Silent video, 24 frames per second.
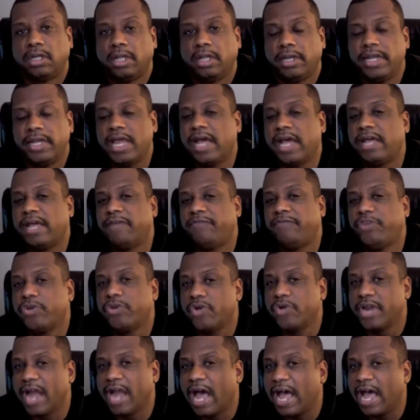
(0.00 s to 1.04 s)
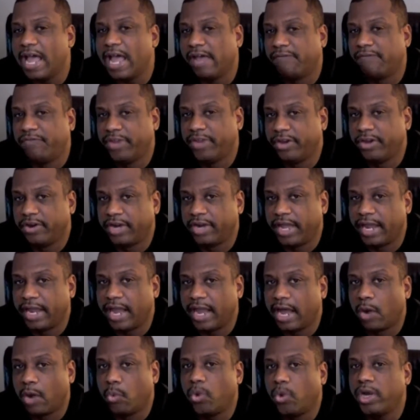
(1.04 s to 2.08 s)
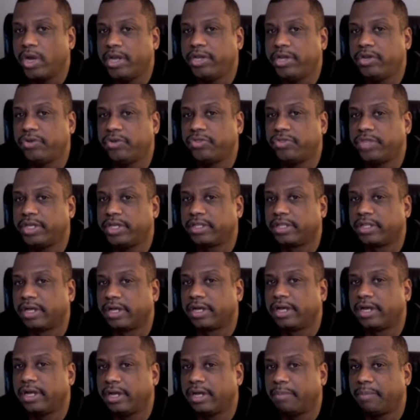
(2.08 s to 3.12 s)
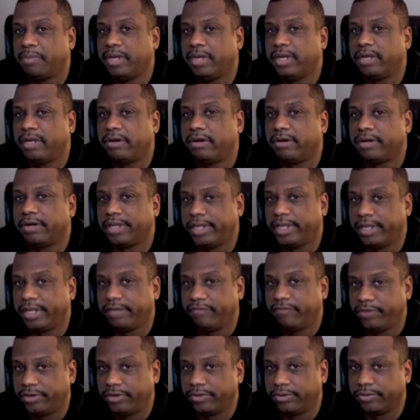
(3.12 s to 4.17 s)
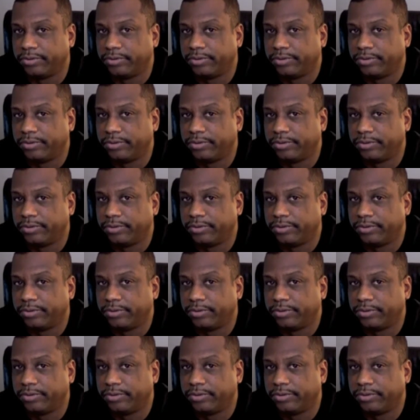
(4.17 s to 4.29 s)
Now, if you and I have figured that out, what do you think the company going to give you?